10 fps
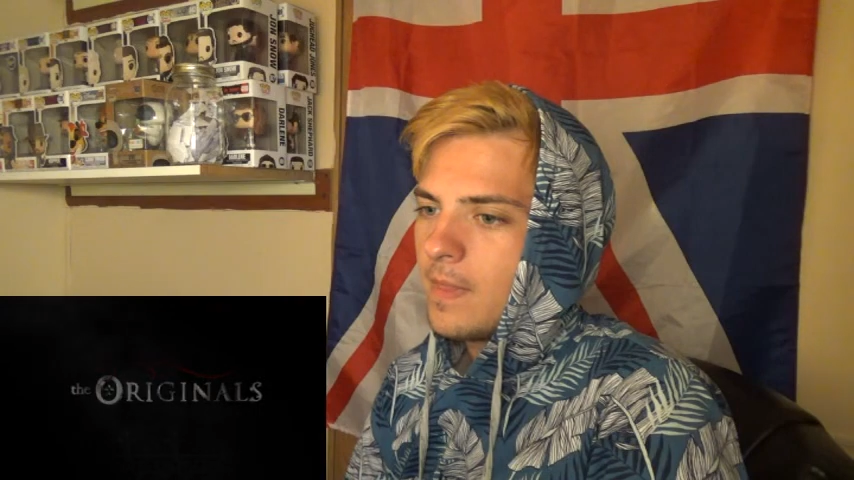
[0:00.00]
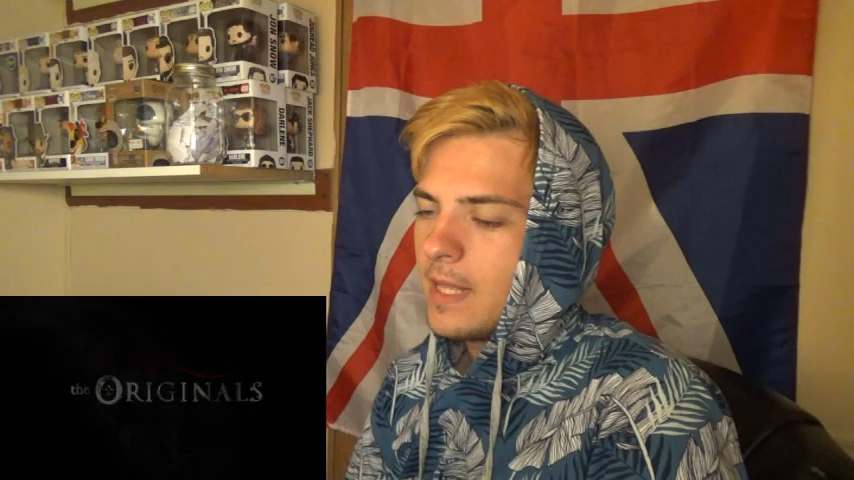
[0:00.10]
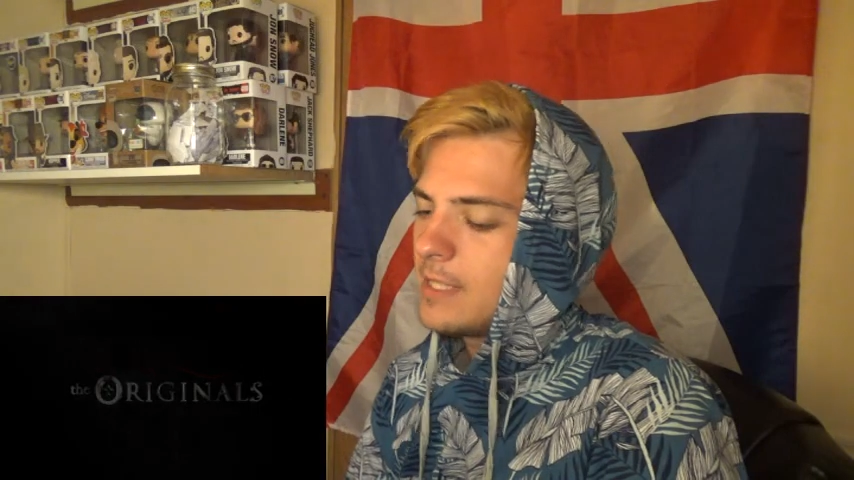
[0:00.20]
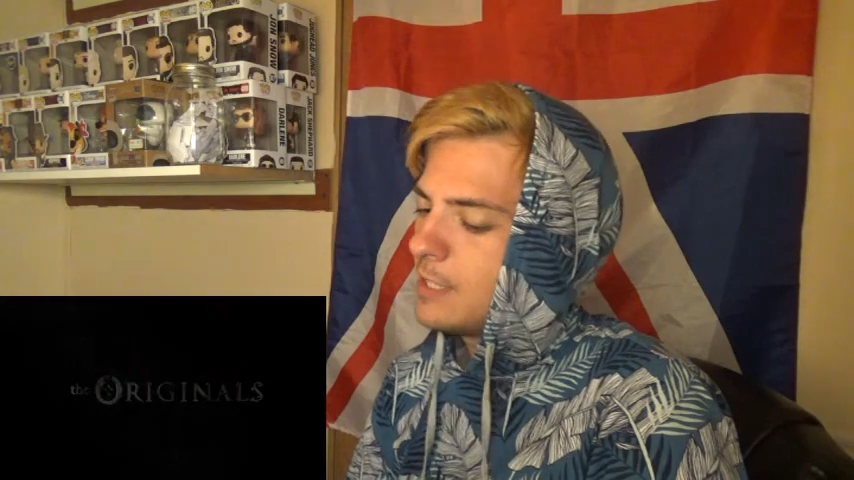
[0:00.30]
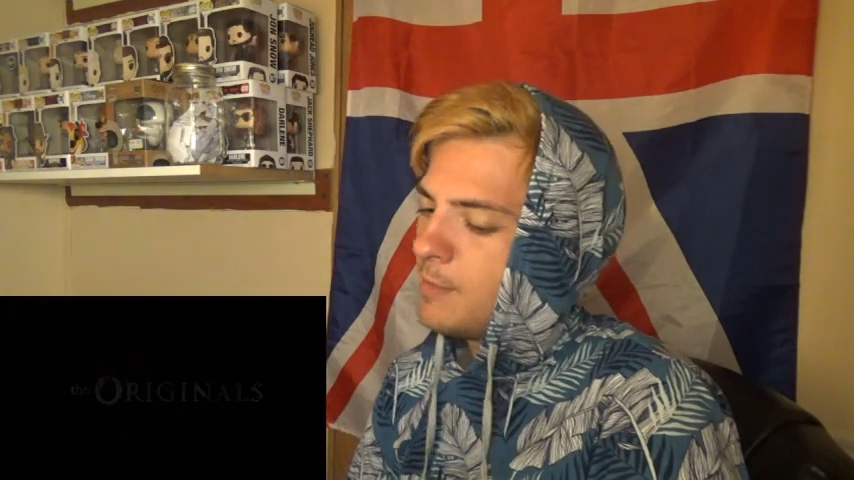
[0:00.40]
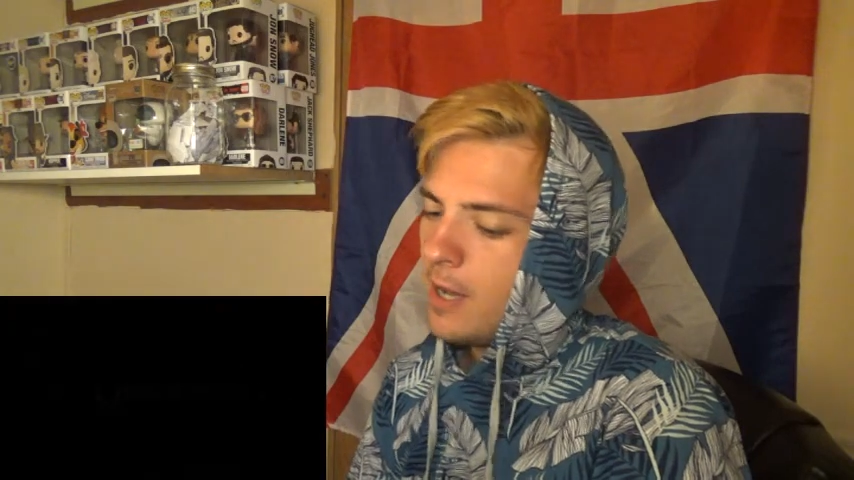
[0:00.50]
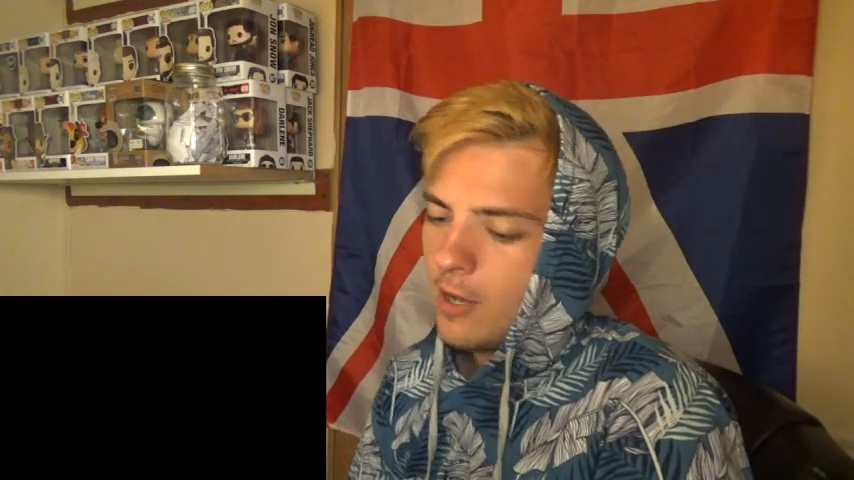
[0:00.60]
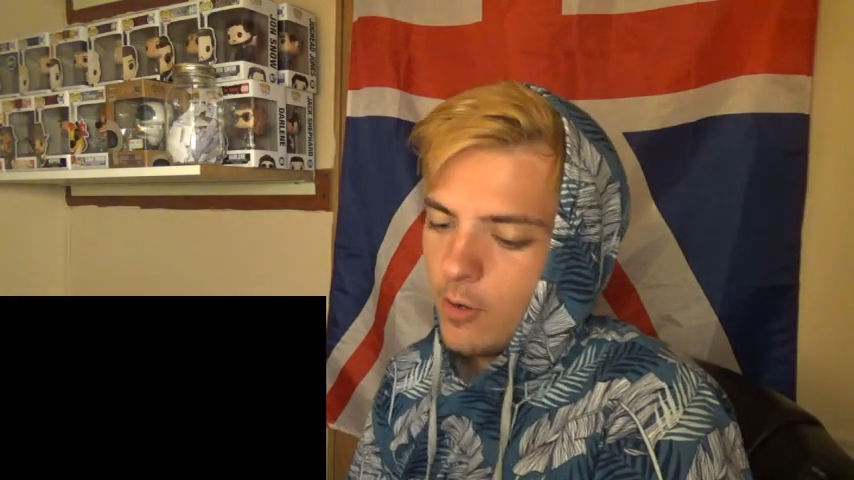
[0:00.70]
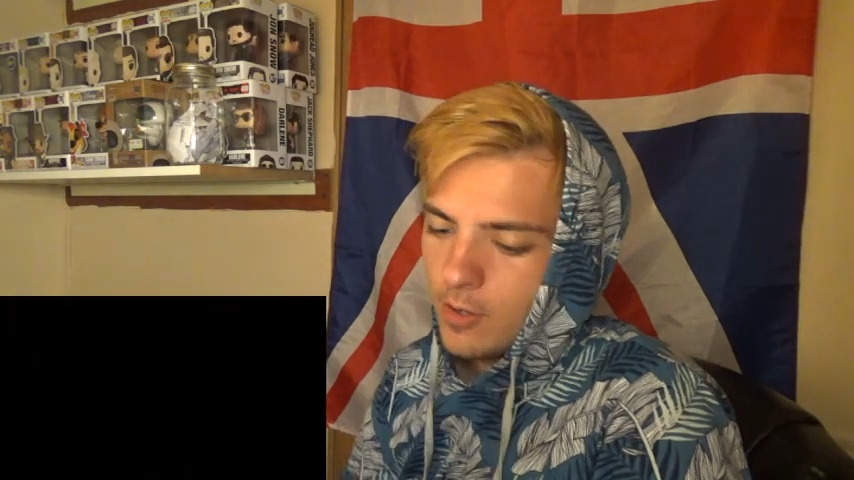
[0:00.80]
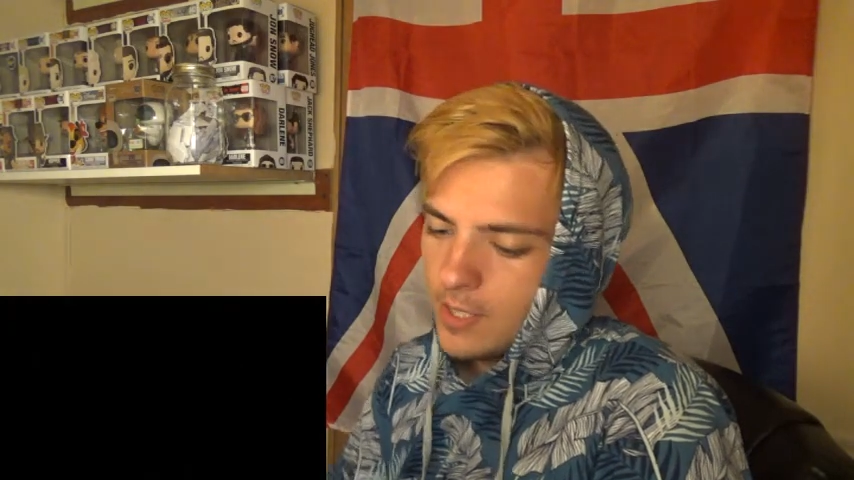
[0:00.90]
That
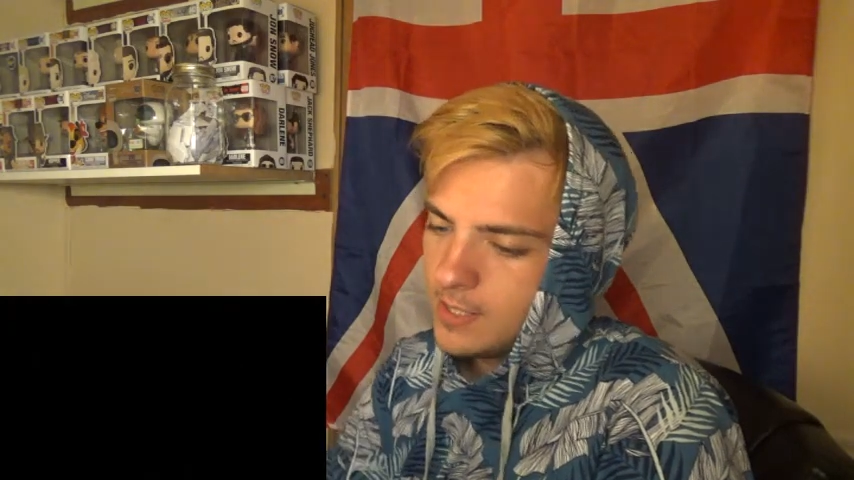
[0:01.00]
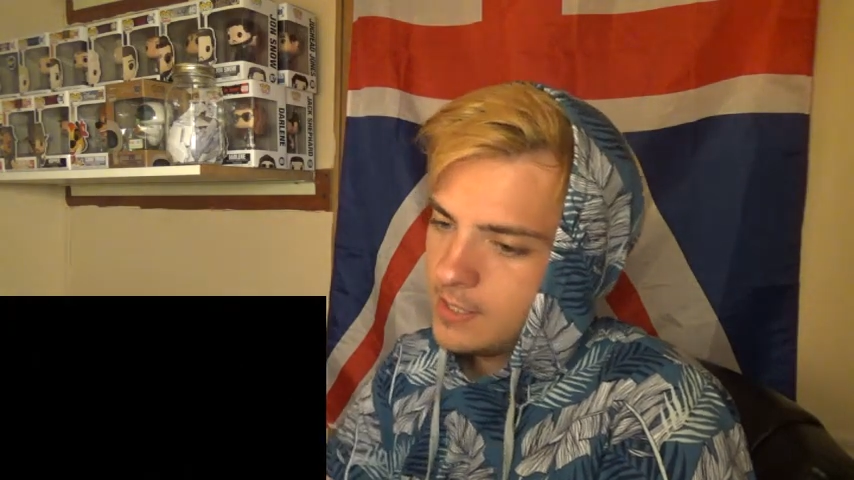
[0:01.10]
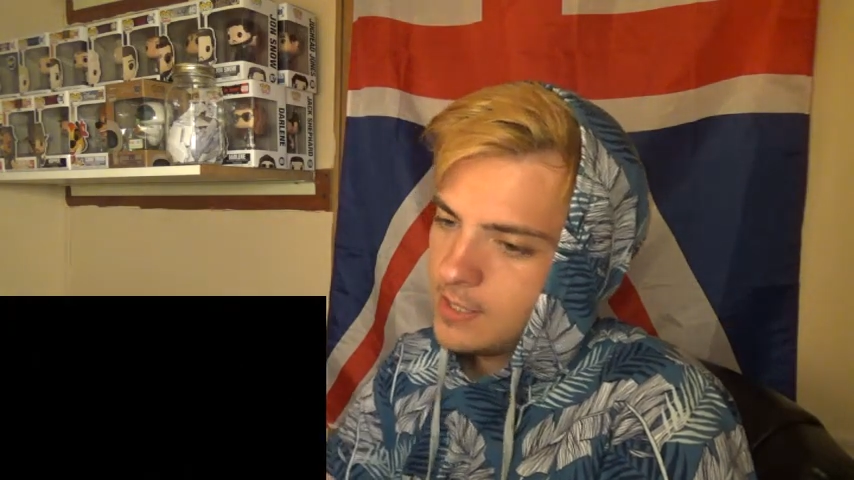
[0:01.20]
smile is